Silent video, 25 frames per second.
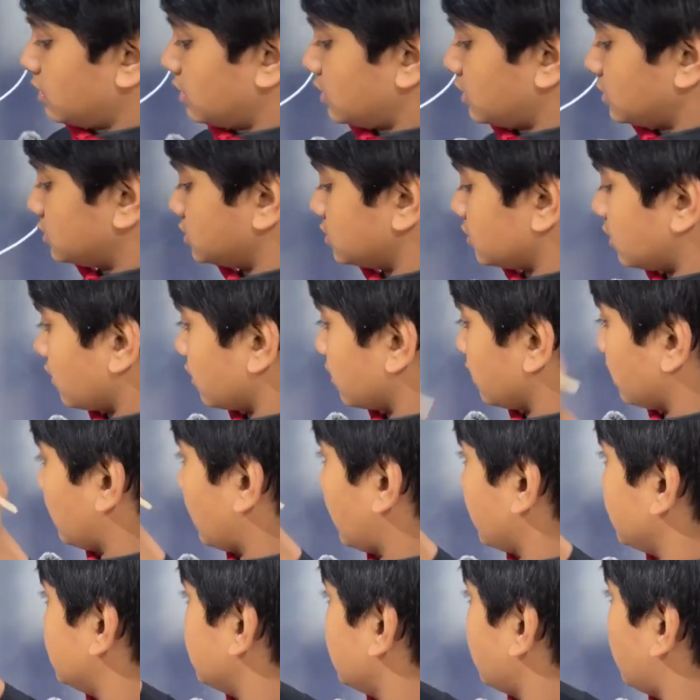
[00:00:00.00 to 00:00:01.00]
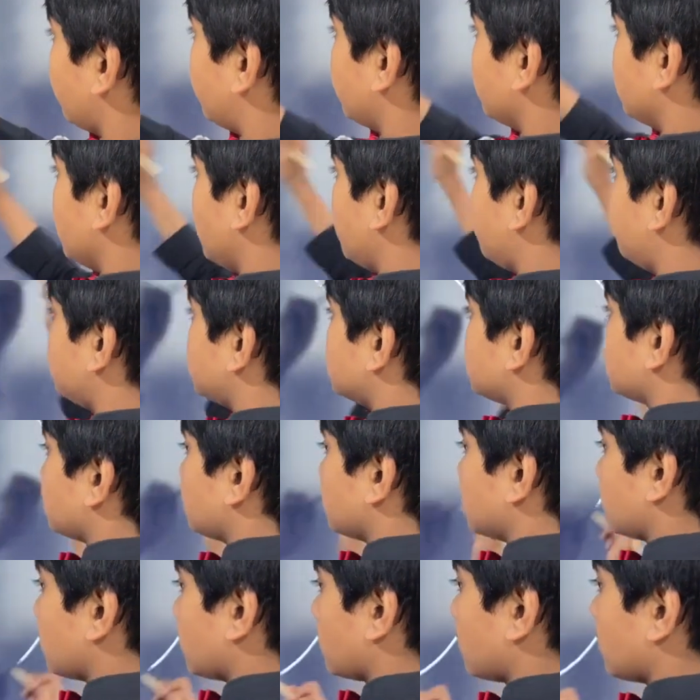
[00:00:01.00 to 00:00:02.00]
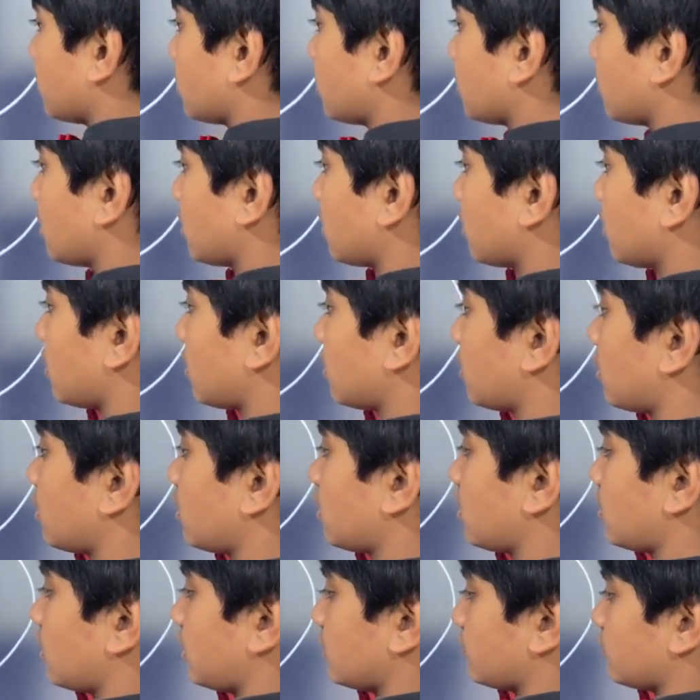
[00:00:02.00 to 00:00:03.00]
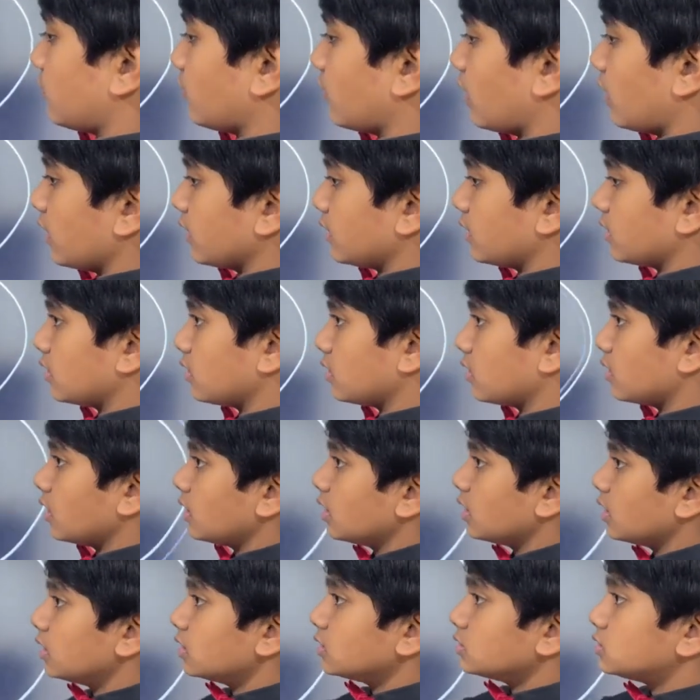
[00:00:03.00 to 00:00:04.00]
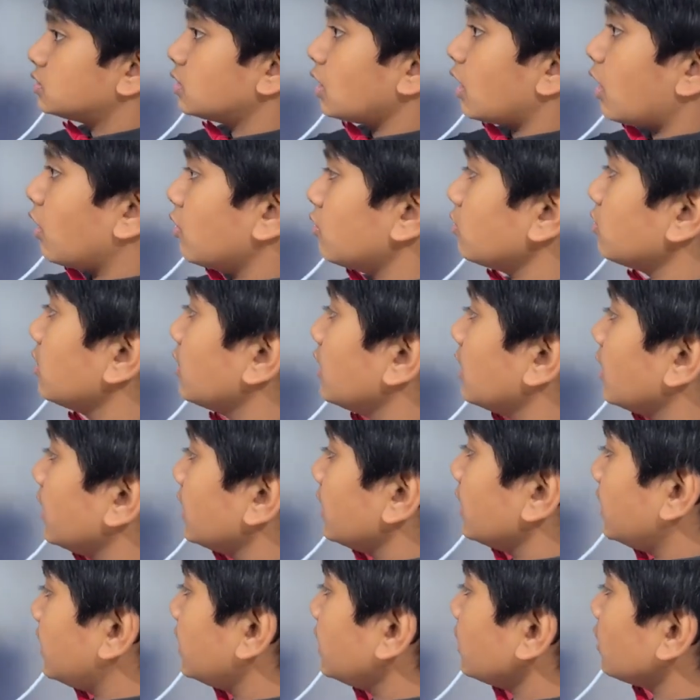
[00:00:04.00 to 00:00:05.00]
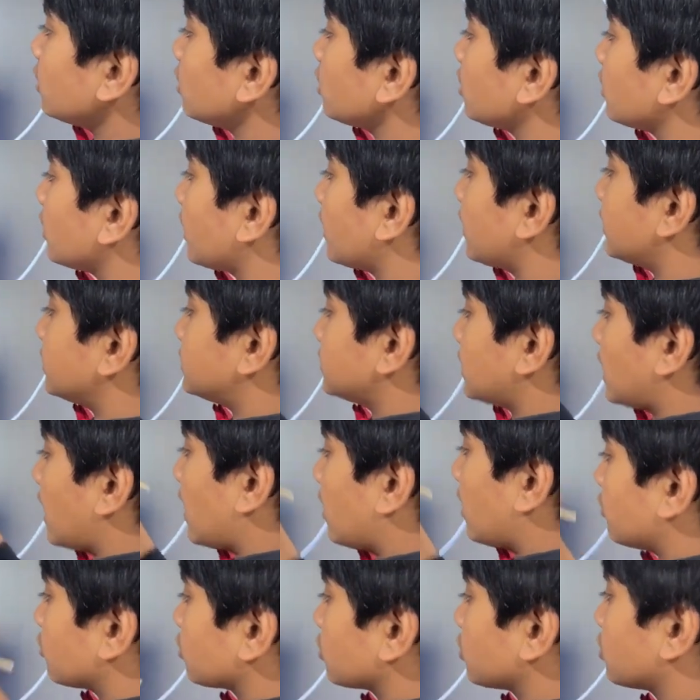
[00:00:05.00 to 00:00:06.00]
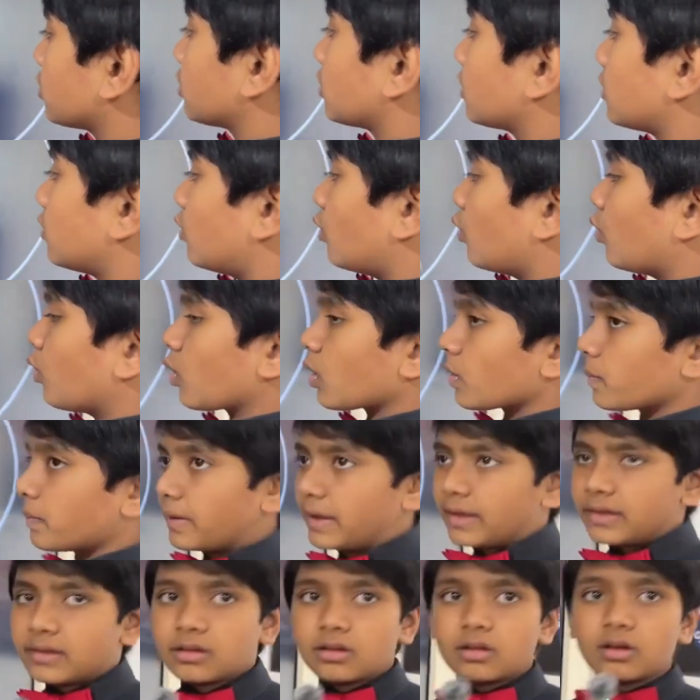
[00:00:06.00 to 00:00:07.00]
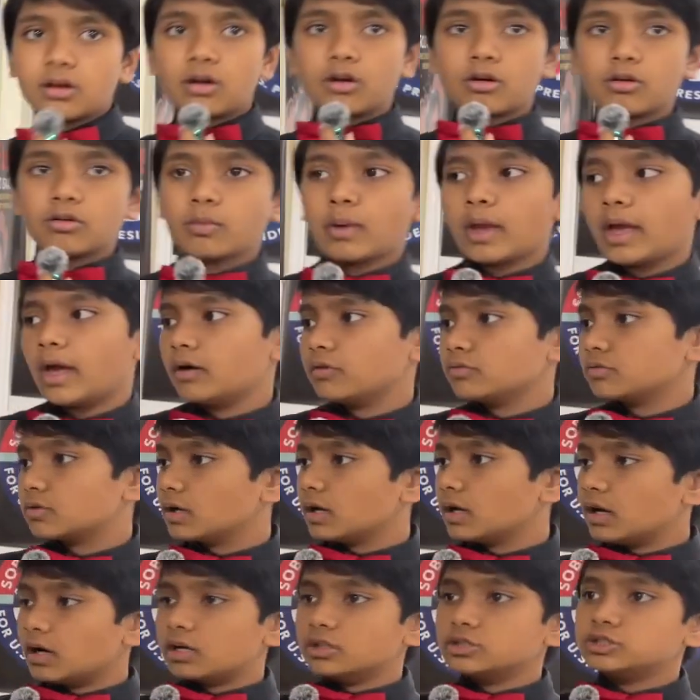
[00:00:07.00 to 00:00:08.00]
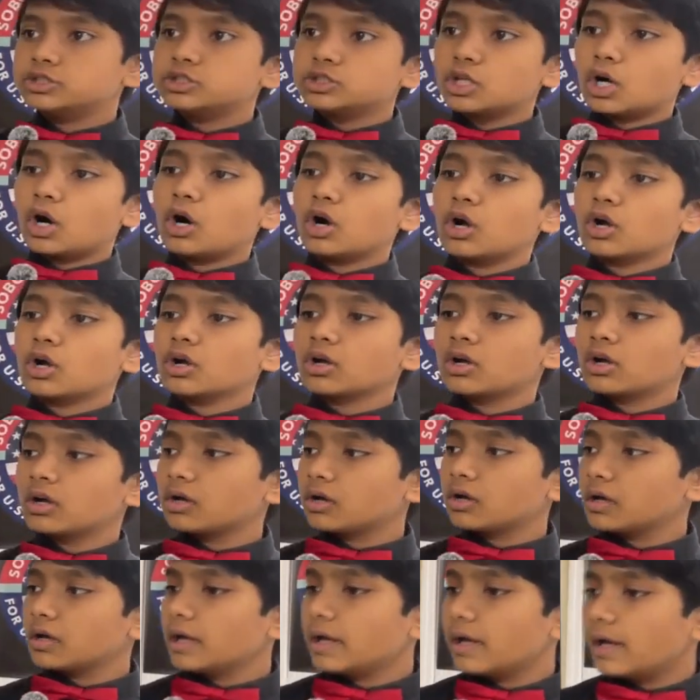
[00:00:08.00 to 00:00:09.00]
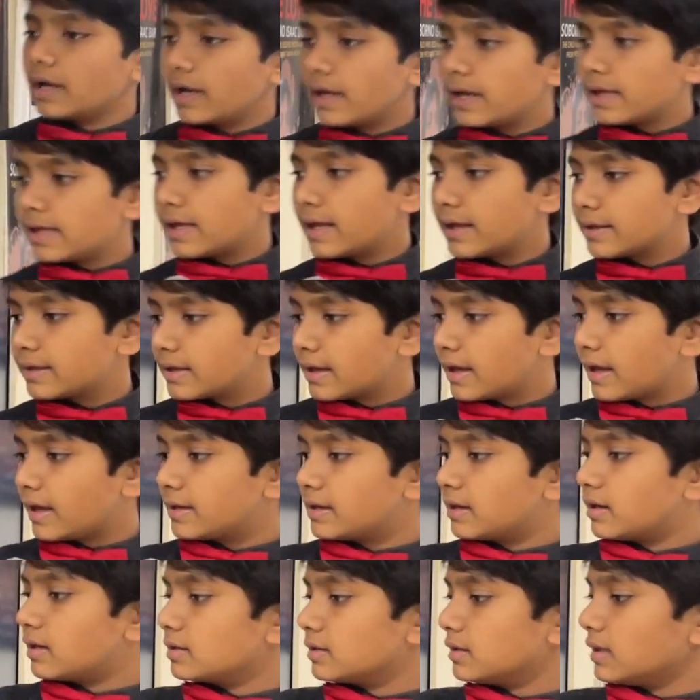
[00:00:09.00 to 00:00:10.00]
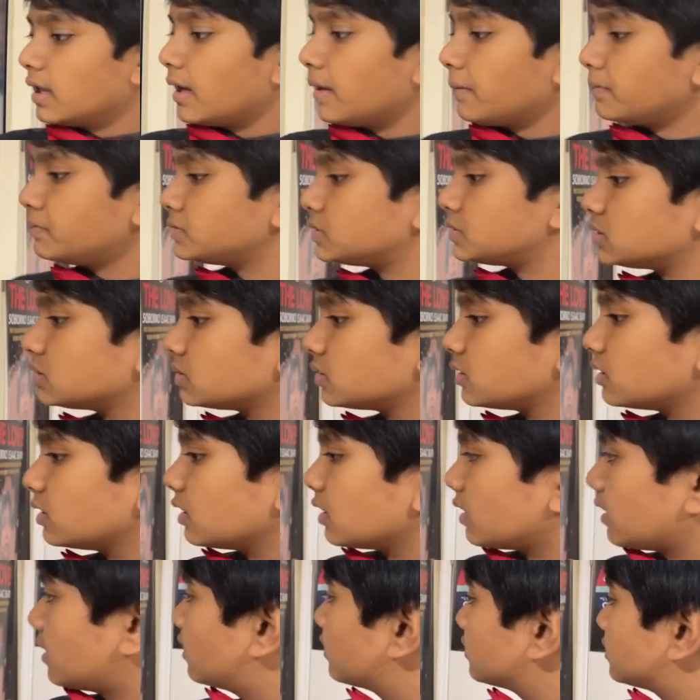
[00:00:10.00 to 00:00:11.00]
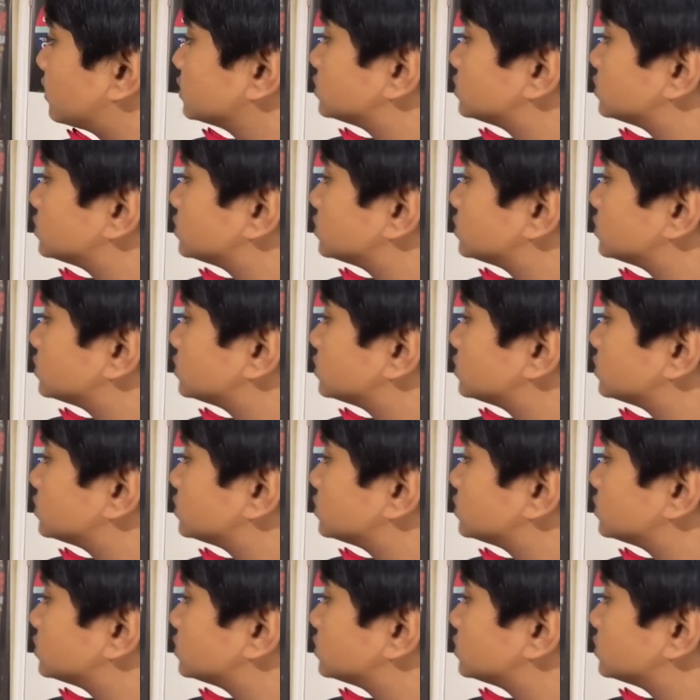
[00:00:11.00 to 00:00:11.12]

That's not a nice enough ellipse. That's fine. So, here is our orbit around a star. And an ellipse, the